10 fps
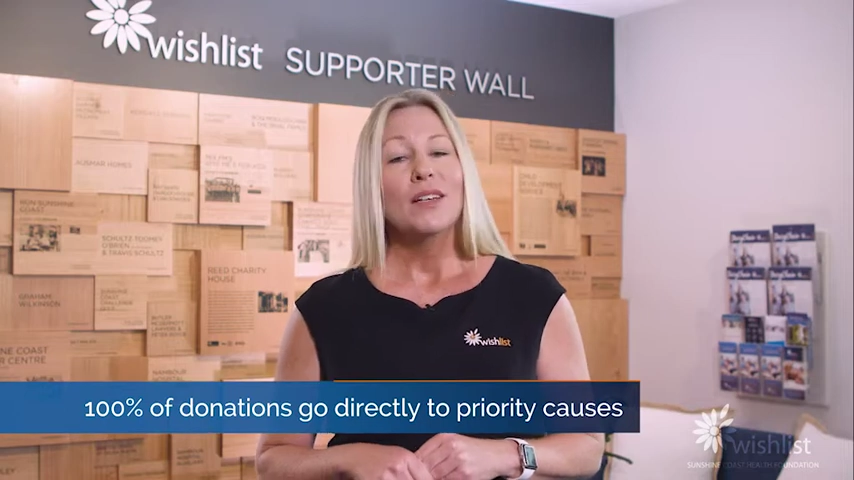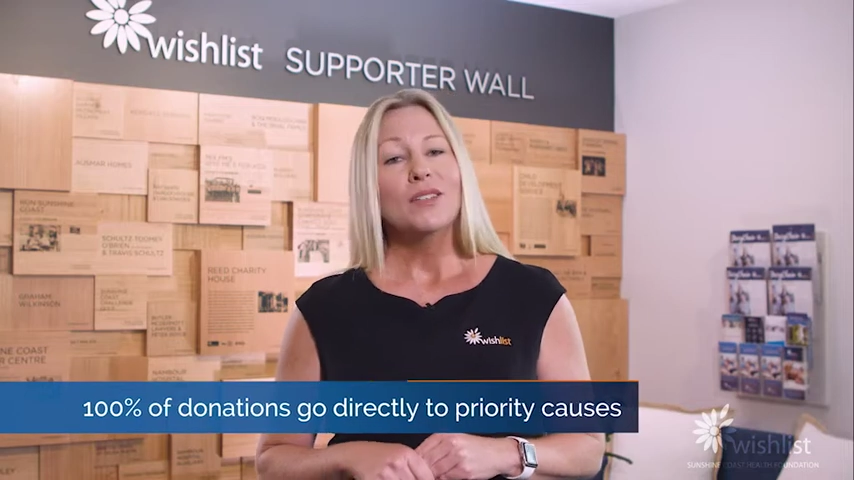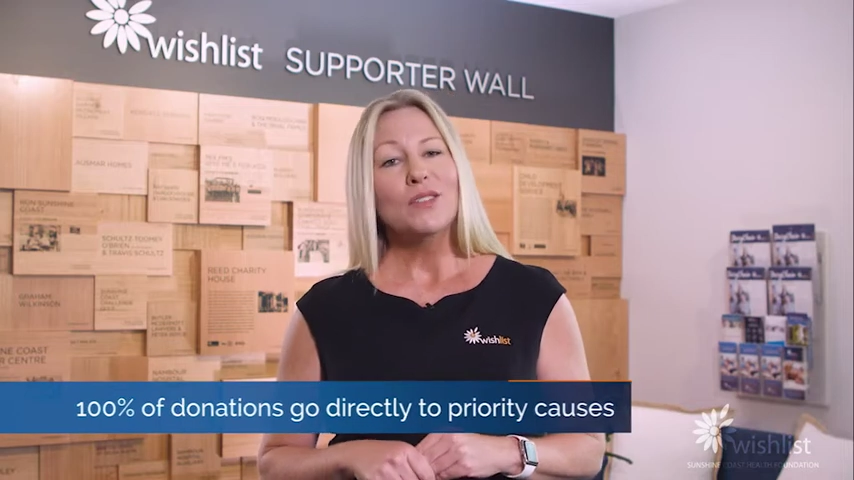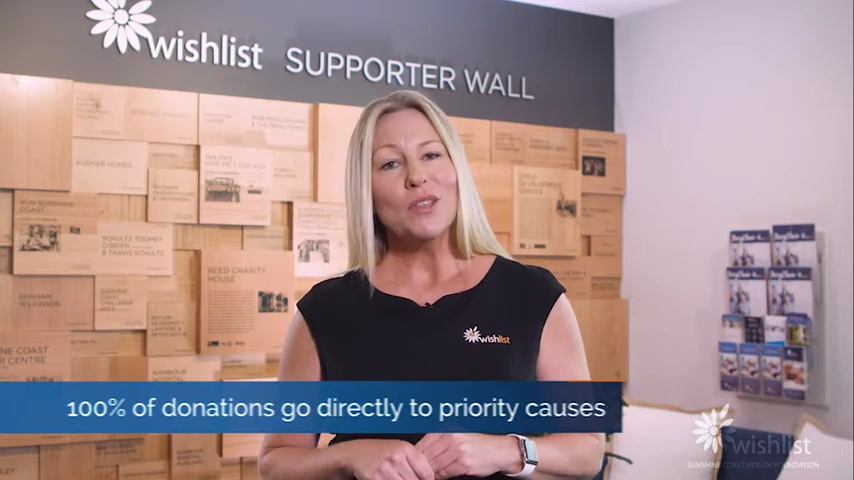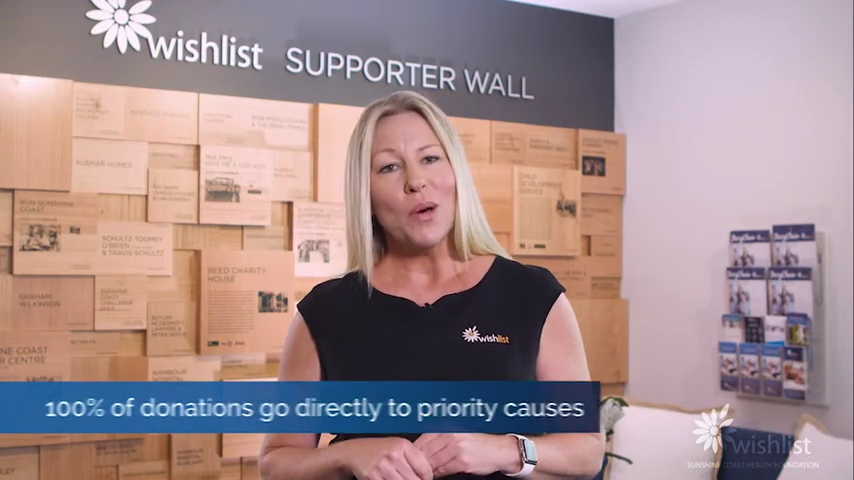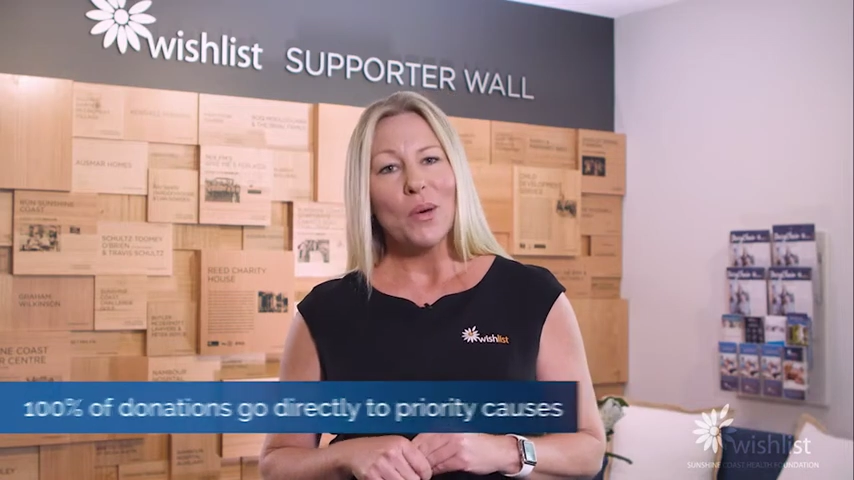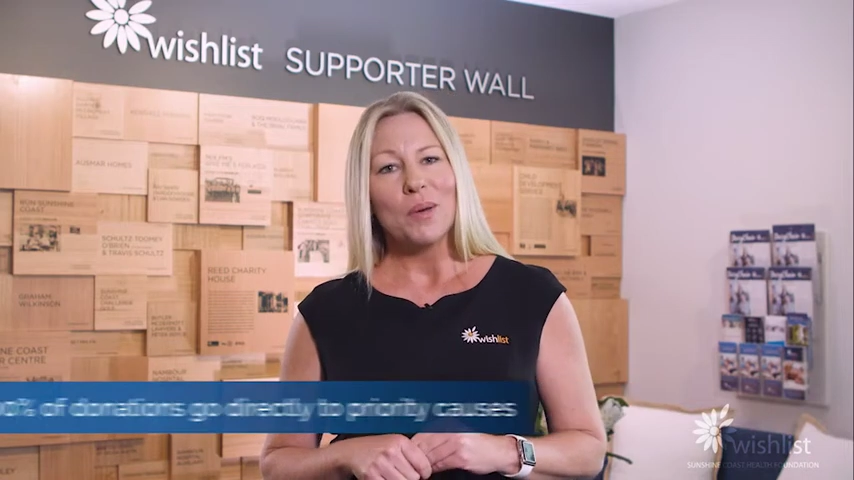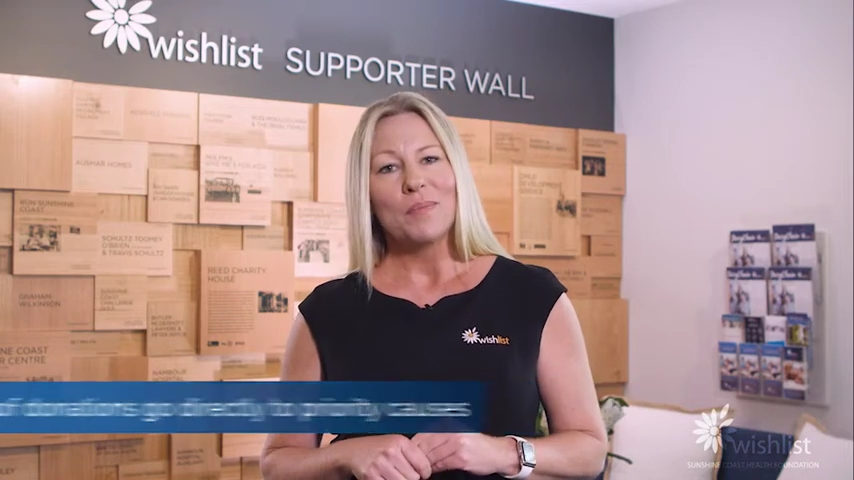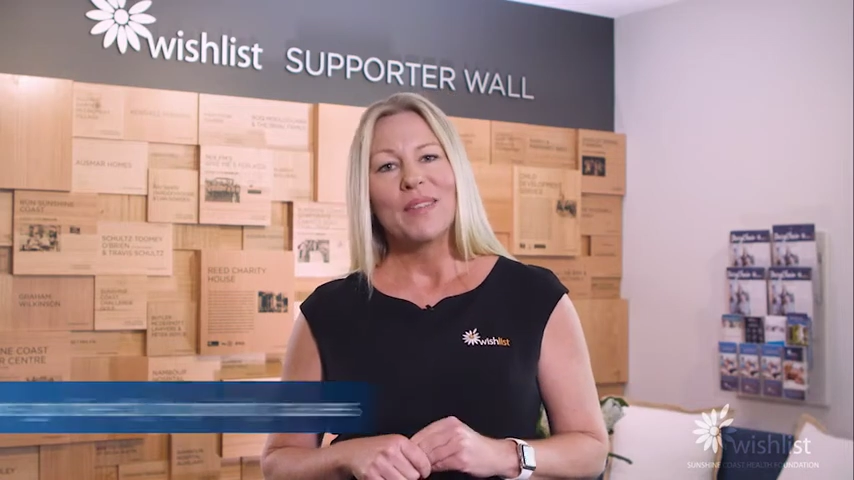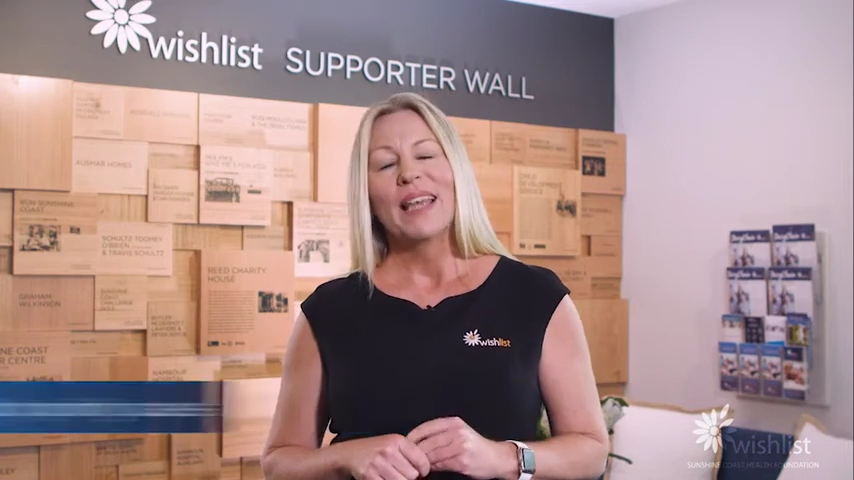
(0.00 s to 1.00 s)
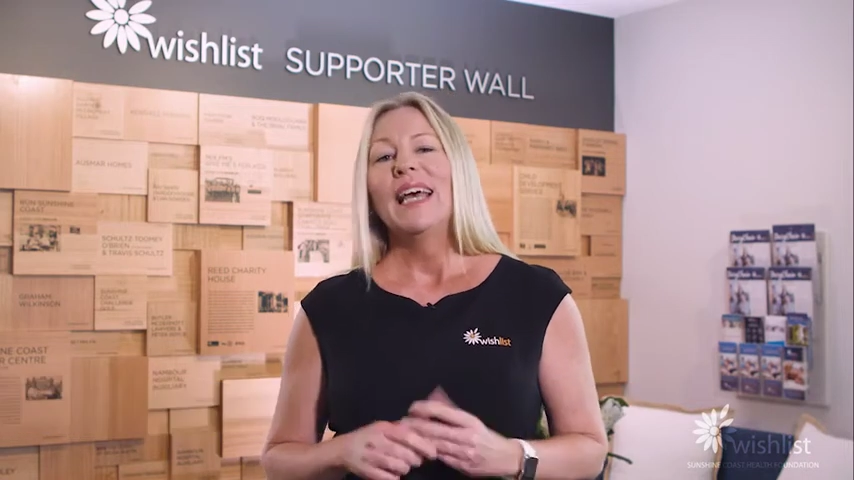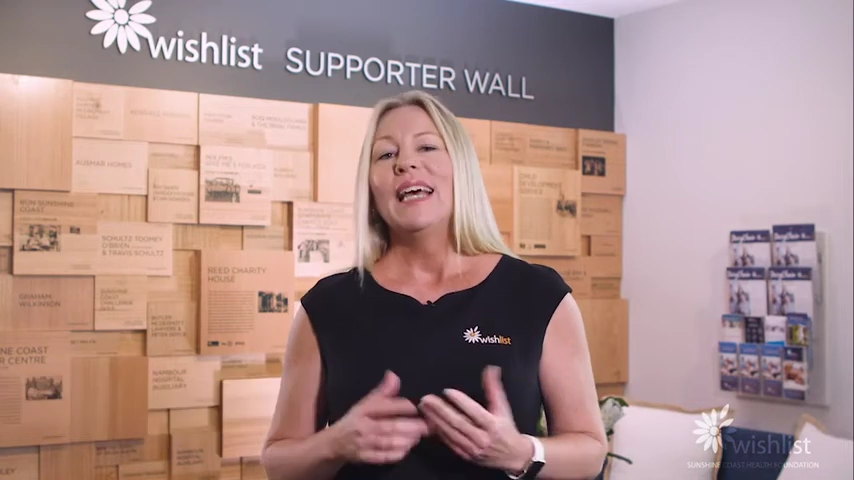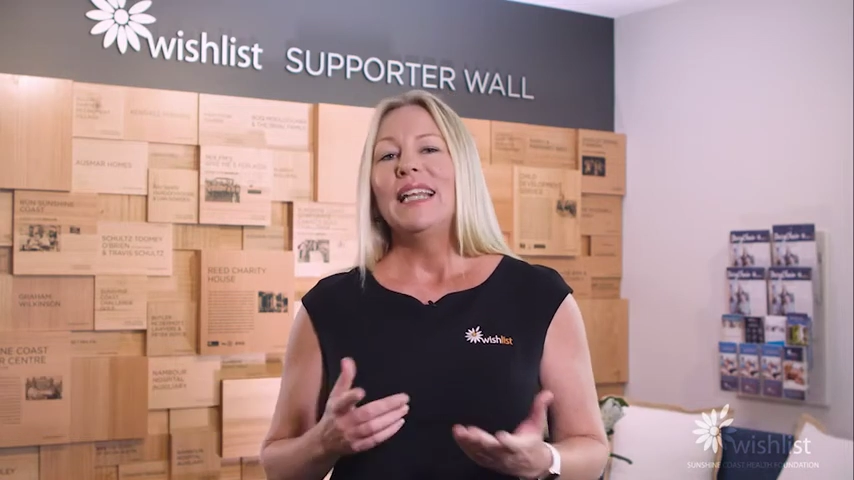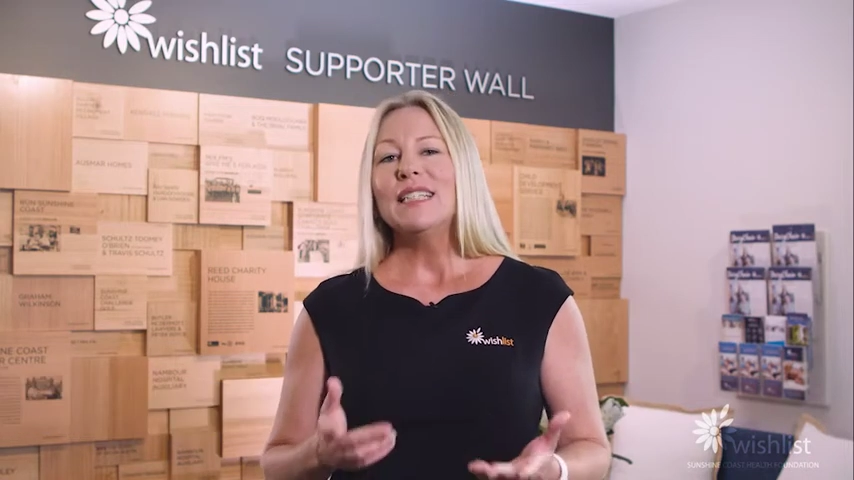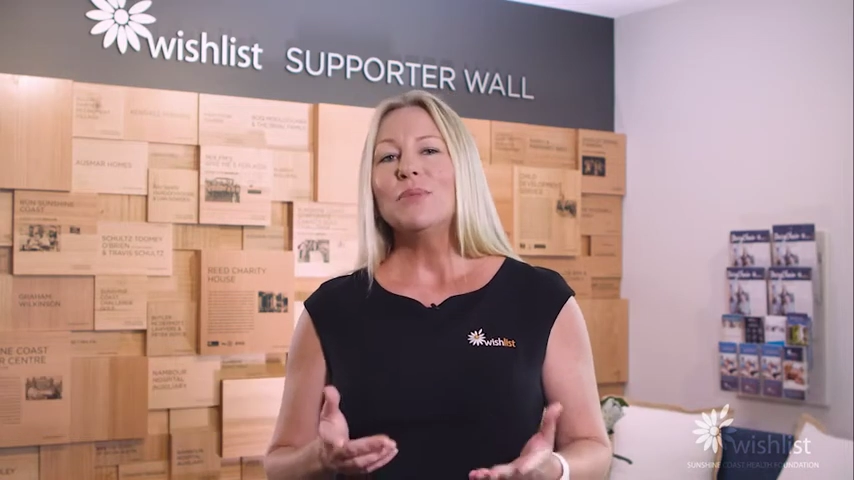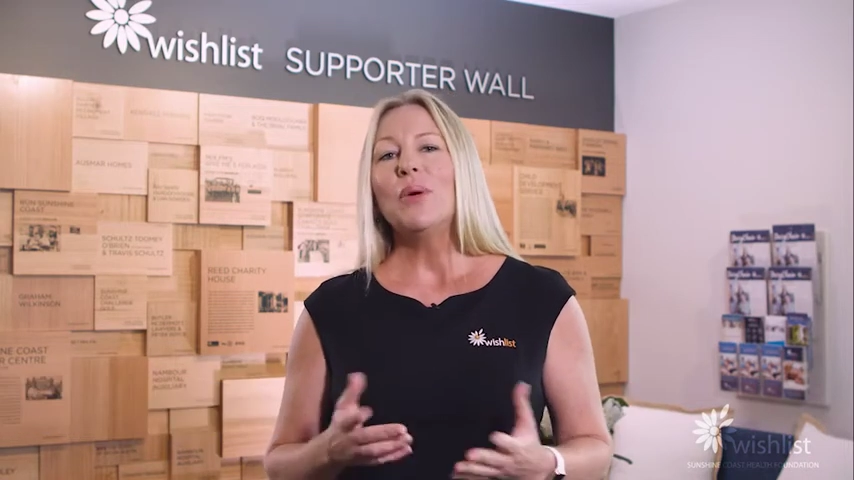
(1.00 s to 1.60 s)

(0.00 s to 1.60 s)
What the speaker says: So let's